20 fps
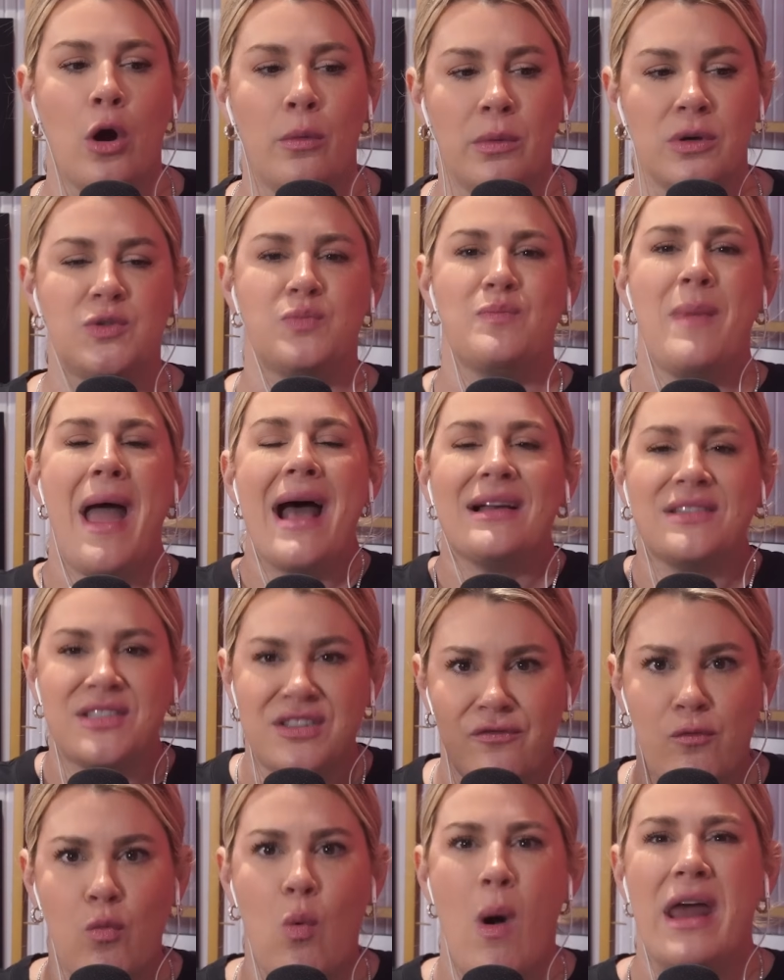almost
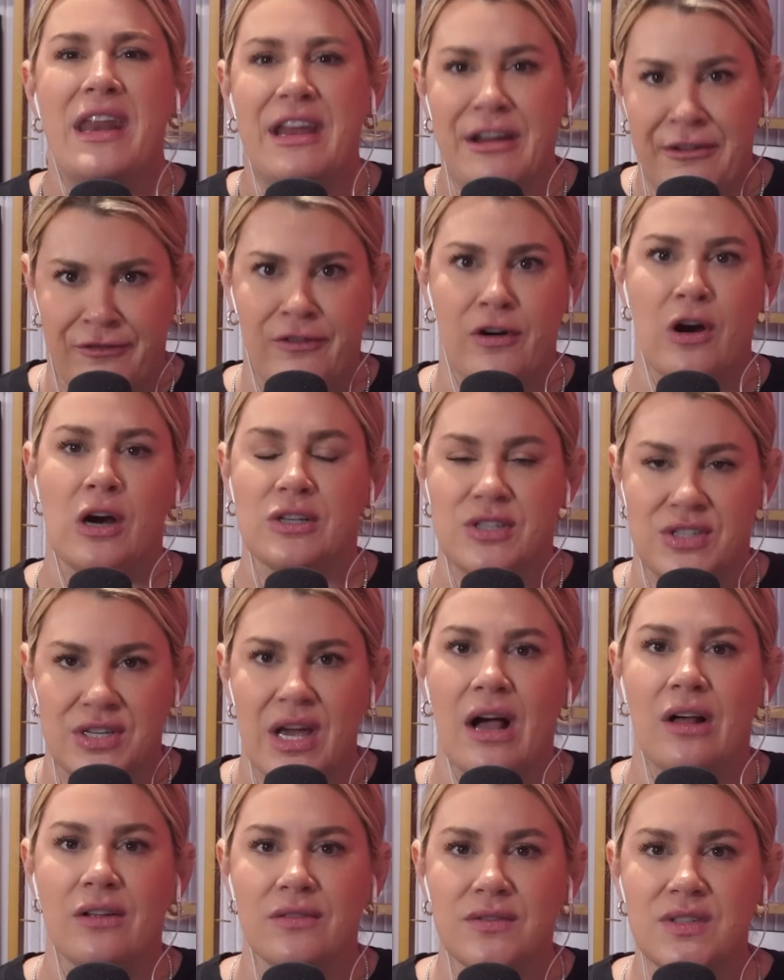massive wedding for
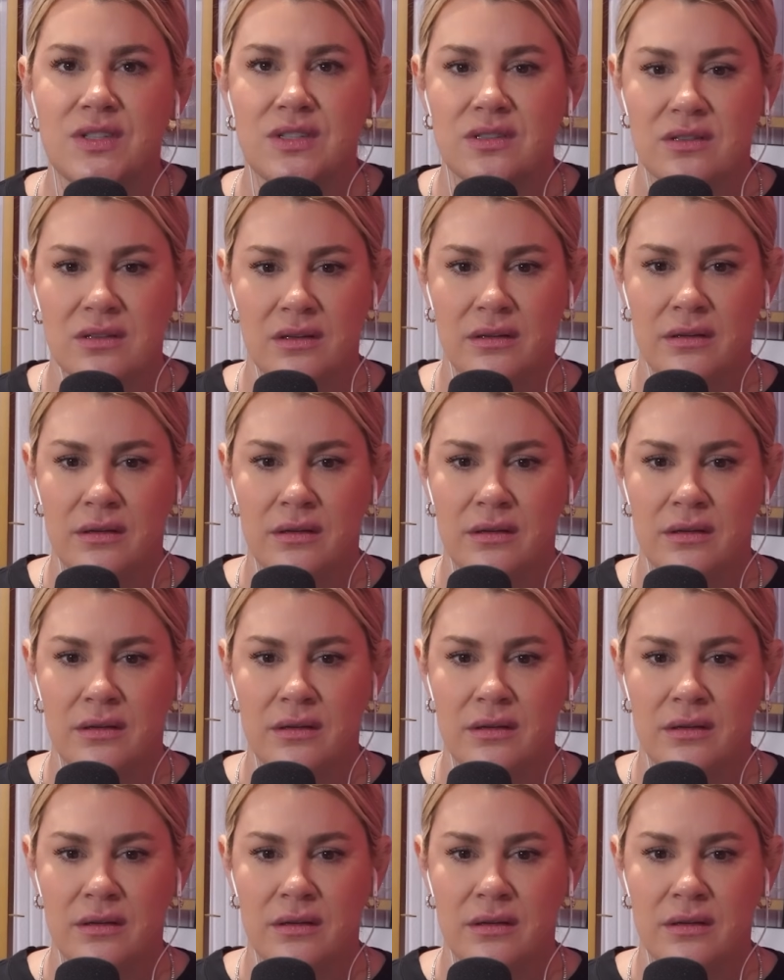ourselves.